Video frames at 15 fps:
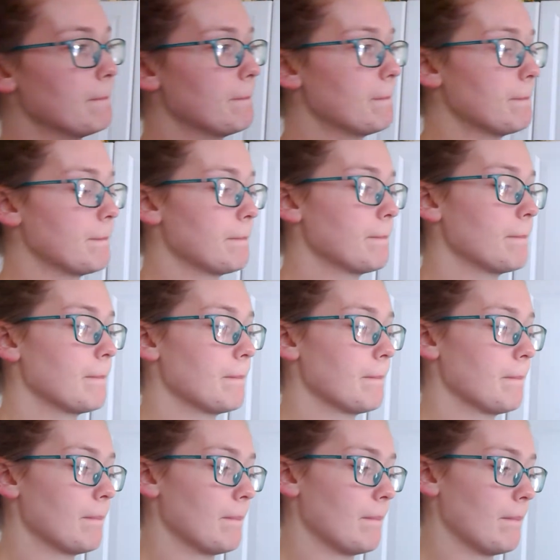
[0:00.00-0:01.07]

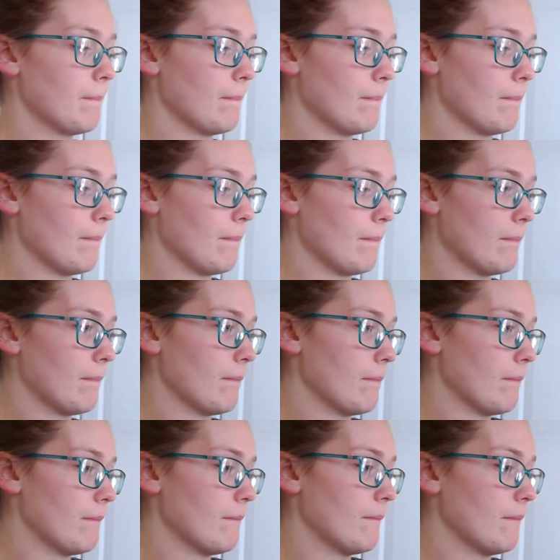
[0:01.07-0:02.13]

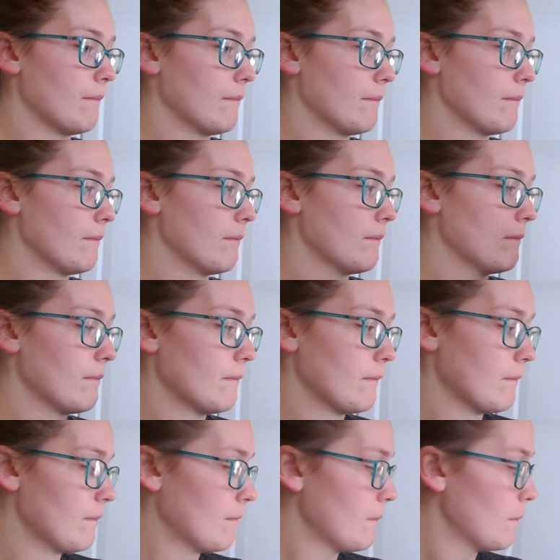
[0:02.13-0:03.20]

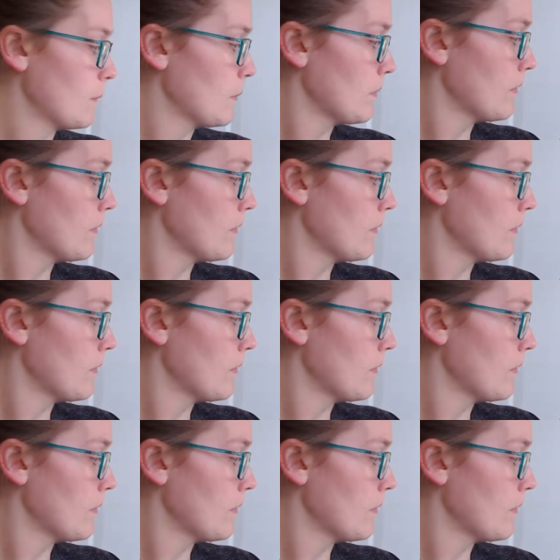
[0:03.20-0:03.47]
(silence)